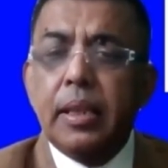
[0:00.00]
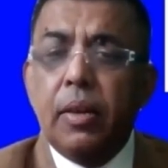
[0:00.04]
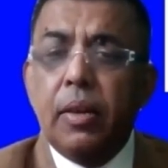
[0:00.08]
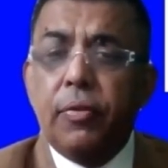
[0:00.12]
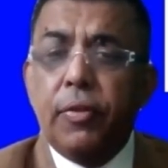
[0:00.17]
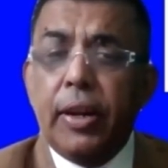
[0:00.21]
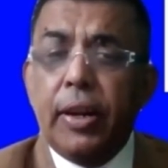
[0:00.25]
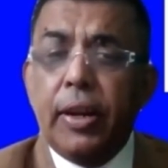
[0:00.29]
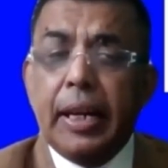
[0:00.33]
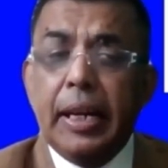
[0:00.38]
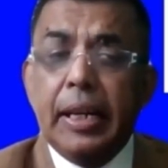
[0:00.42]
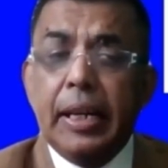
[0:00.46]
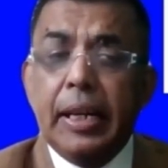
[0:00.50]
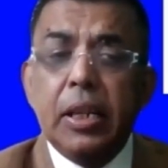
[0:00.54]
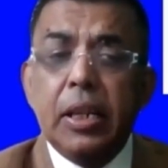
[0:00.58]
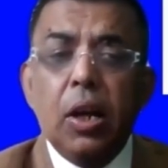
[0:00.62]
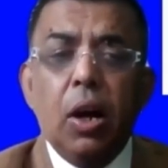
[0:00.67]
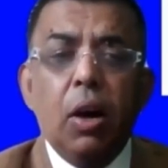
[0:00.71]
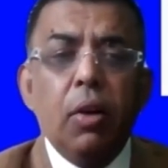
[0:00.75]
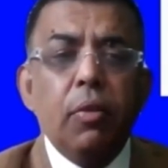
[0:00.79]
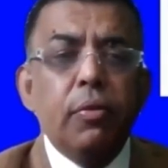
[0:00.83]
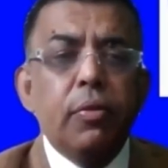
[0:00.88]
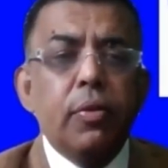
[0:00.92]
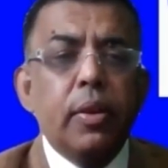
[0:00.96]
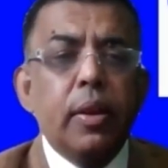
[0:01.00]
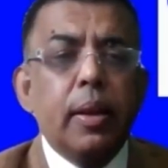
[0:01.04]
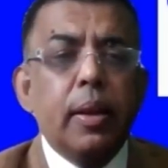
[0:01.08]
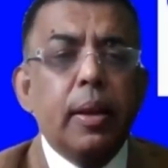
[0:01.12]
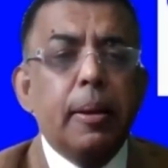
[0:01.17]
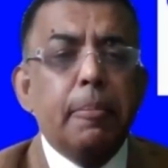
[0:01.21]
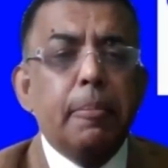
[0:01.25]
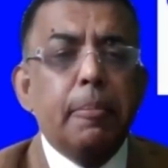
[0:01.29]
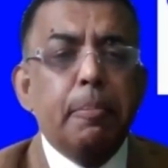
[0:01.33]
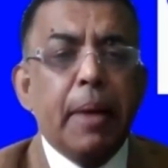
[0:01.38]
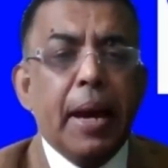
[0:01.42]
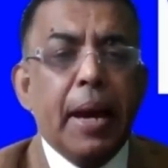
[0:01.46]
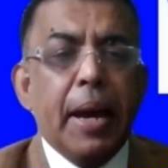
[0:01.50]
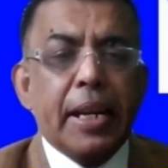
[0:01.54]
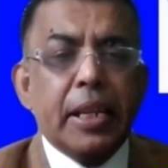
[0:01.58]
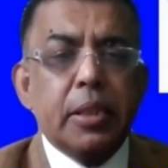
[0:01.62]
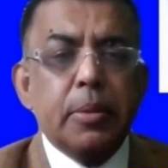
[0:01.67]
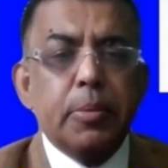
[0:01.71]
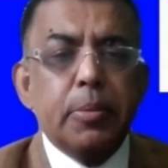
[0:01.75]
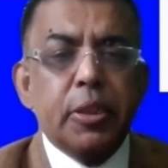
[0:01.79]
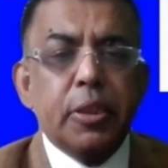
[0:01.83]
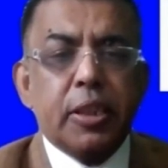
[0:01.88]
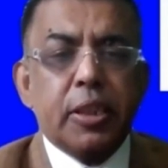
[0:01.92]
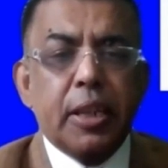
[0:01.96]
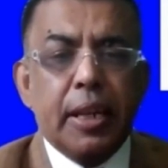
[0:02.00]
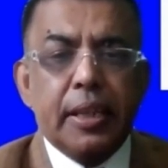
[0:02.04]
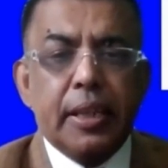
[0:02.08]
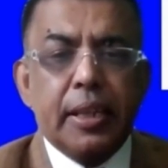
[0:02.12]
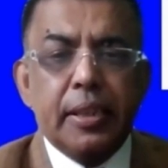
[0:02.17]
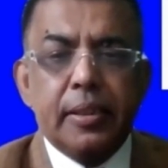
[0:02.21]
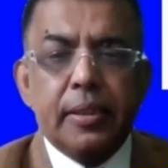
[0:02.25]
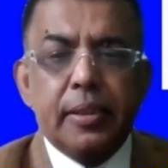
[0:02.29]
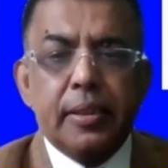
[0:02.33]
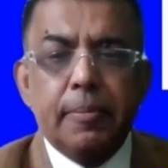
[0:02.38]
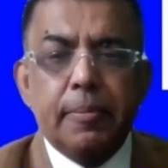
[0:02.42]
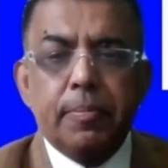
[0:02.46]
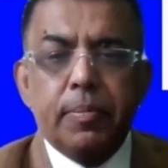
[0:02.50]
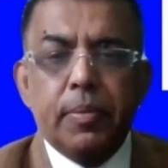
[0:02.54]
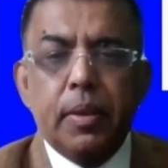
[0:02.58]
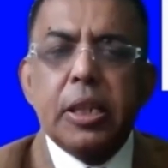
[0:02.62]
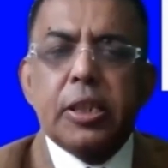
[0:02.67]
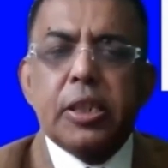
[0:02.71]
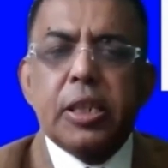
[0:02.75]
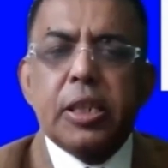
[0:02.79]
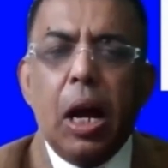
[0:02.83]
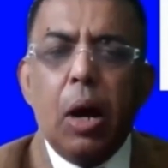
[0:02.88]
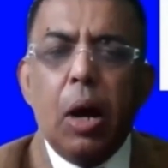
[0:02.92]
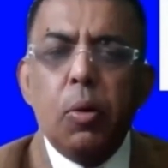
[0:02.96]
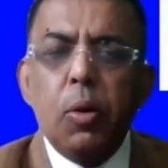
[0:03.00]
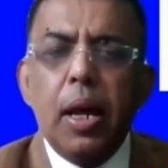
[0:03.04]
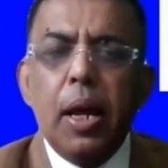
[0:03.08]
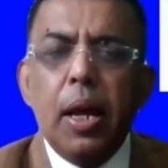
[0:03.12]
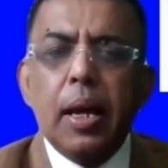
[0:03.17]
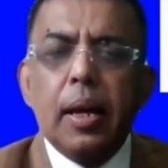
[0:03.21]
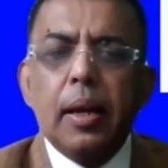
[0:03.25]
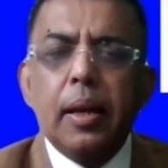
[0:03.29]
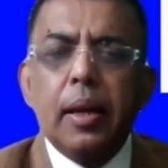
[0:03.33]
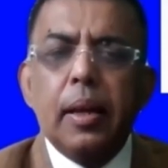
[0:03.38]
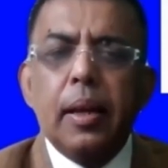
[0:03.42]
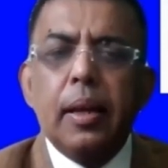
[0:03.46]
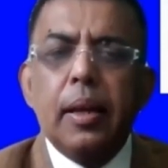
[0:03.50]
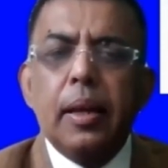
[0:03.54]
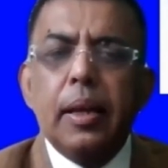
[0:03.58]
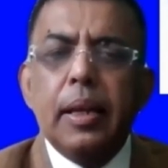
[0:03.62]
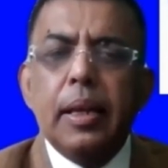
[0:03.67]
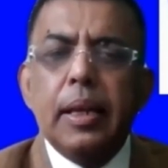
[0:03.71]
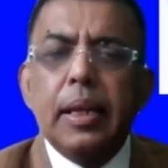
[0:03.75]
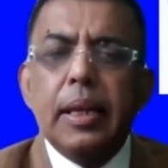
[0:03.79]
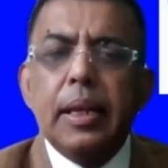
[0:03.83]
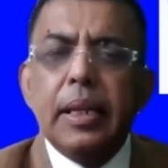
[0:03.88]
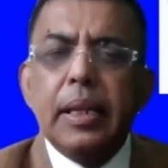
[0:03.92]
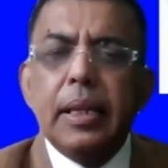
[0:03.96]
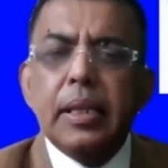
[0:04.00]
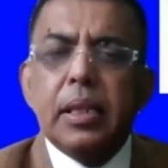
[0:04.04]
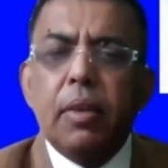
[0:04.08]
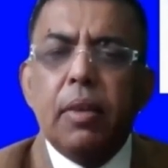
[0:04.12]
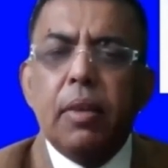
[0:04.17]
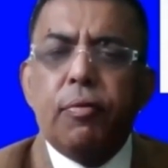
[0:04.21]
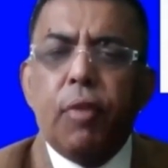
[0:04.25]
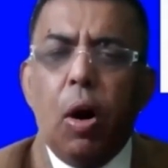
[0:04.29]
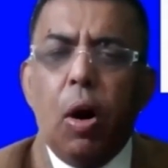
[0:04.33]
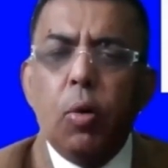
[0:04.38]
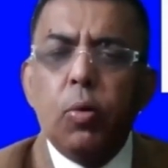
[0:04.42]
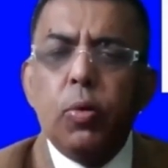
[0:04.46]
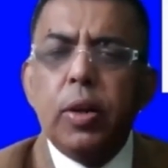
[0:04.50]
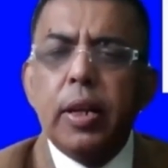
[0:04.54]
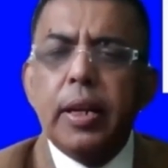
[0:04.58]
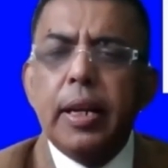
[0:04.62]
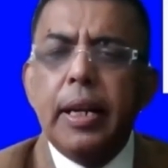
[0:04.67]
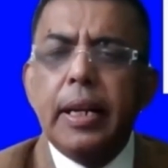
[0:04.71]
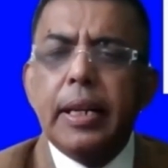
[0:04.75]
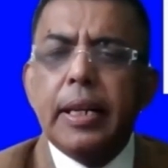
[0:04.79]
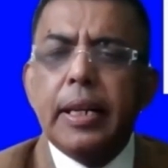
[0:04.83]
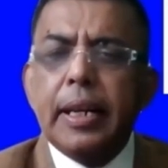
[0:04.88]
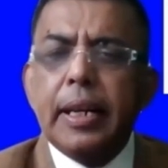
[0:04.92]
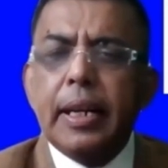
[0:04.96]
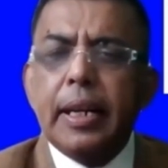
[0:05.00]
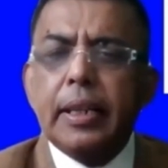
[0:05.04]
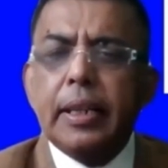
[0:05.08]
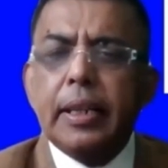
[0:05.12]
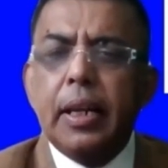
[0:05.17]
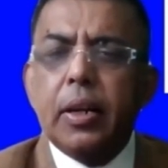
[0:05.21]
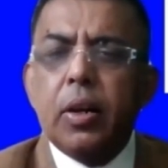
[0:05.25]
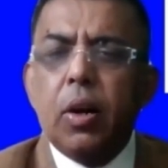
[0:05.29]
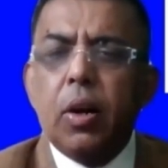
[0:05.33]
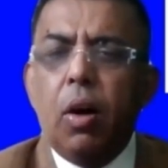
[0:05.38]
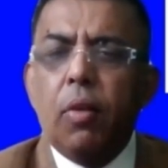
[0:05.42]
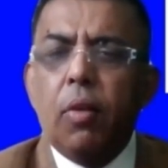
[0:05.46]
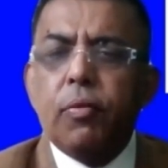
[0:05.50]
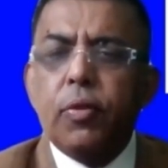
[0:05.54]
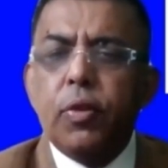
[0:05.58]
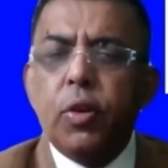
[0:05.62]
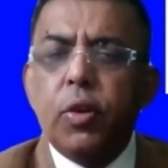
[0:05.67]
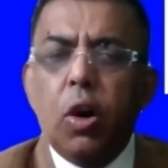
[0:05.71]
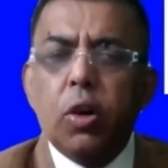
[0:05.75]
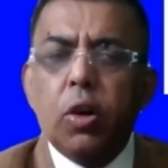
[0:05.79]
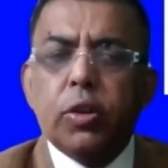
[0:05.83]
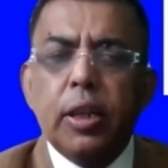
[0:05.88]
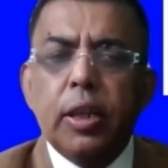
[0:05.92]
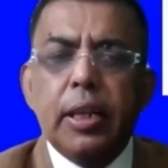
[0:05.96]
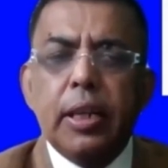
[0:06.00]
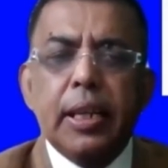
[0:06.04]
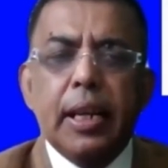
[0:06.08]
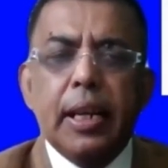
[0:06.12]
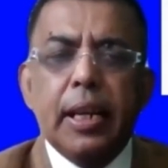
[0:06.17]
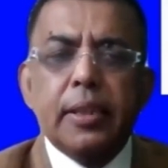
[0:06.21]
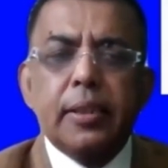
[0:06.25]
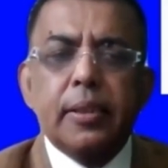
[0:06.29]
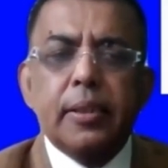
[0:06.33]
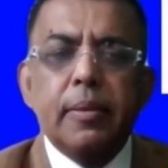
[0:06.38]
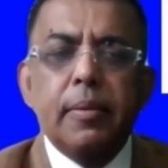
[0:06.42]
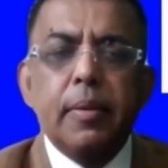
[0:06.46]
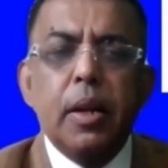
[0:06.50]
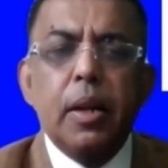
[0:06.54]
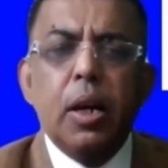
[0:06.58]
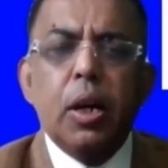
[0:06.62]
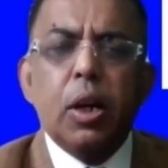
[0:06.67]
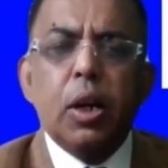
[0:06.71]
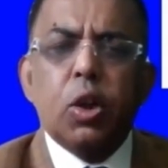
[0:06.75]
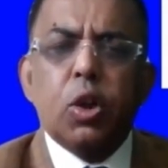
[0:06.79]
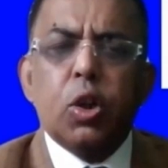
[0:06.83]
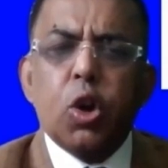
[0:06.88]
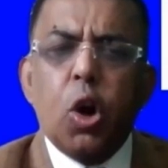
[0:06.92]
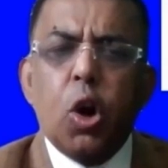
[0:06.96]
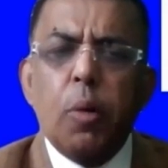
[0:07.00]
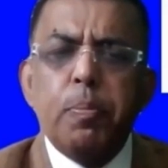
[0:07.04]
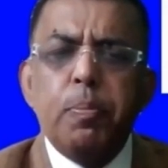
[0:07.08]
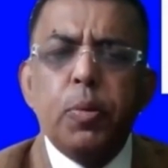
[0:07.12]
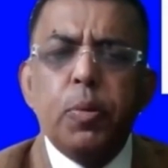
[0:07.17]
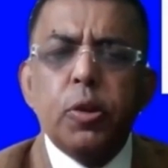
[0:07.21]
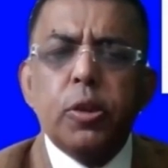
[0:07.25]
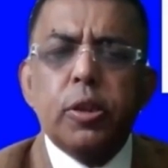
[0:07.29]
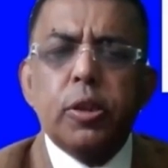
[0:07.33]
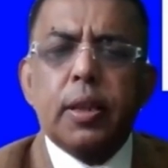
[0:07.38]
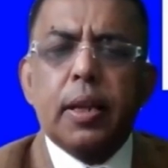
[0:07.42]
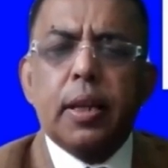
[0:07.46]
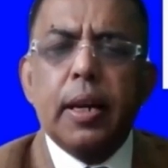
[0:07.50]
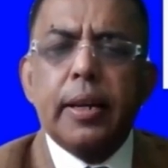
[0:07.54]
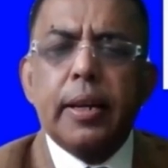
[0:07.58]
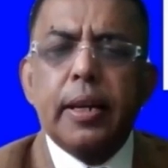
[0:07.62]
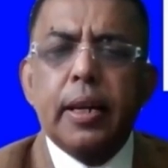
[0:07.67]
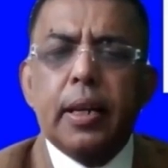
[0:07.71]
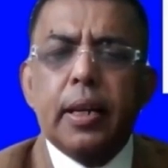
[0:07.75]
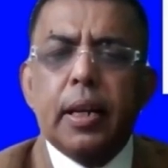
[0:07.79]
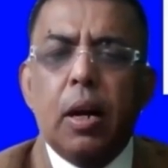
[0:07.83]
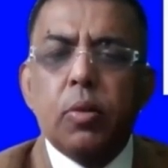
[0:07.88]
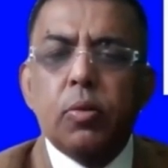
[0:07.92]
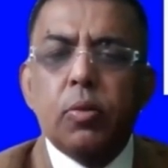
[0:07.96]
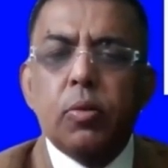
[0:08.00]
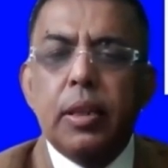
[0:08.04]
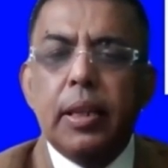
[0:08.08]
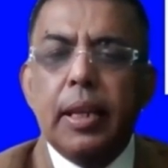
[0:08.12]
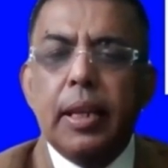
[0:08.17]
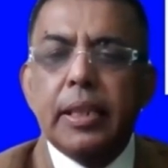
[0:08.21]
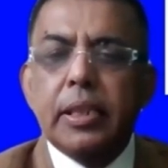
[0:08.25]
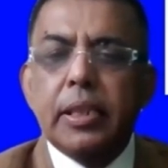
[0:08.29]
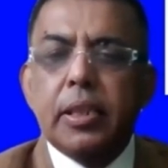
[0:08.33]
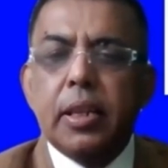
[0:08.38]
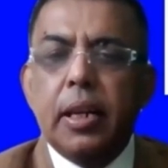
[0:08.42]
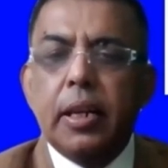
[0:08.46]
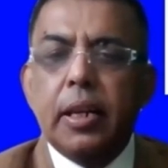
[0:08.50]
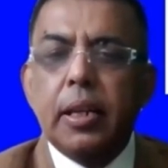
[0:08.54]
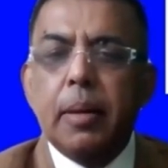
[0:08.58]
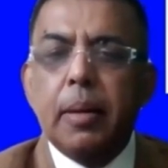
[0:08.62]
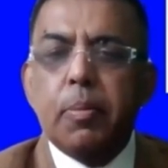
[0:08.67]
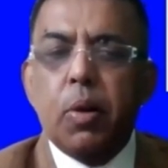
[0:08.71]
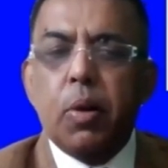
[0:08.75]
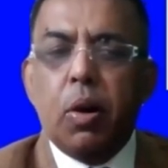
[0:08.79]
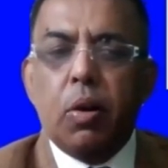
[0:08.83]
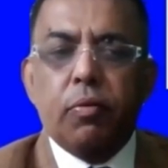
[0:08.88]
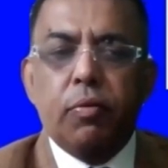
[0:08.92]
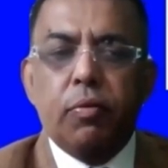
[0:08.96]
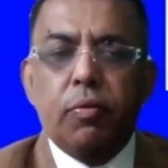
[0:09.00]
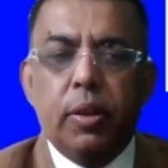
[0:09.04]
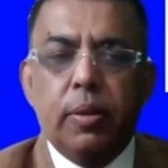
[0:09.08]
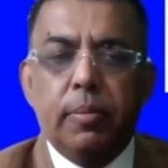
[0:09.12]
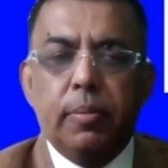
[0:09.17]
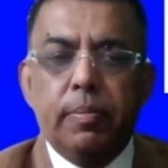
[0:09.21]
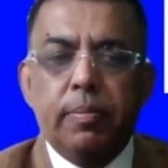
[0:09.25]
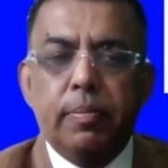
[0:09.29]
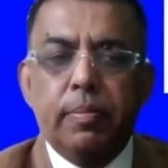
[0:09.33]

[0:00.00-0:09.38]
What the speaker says: the Faculty of Management Studies. Mr. Chawla is the founder and director of North India's topmost career counseling and study abroad